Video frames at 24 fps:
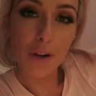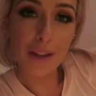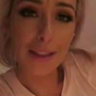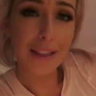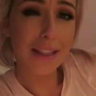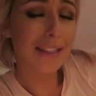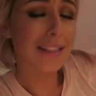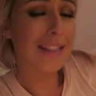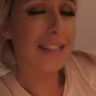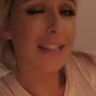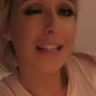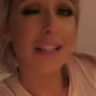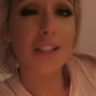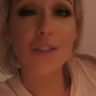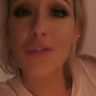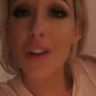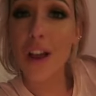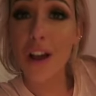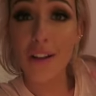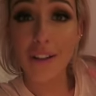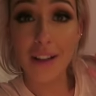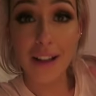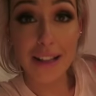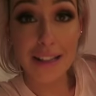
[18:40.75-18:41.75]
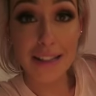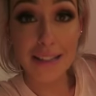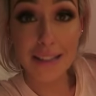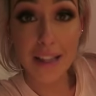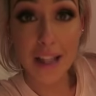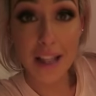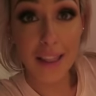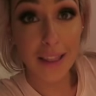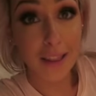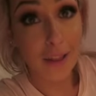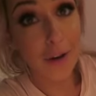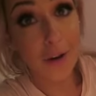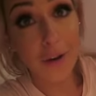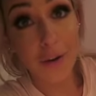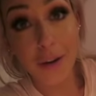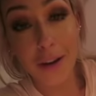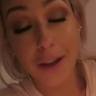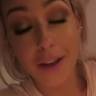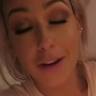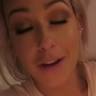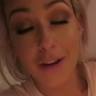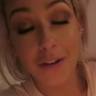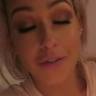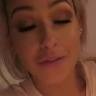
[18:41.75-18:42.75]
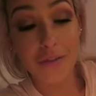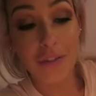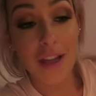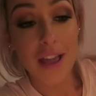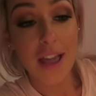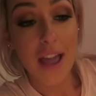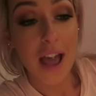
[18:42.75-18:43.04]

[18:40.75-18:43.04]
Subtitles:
I think today's vlog is long enough.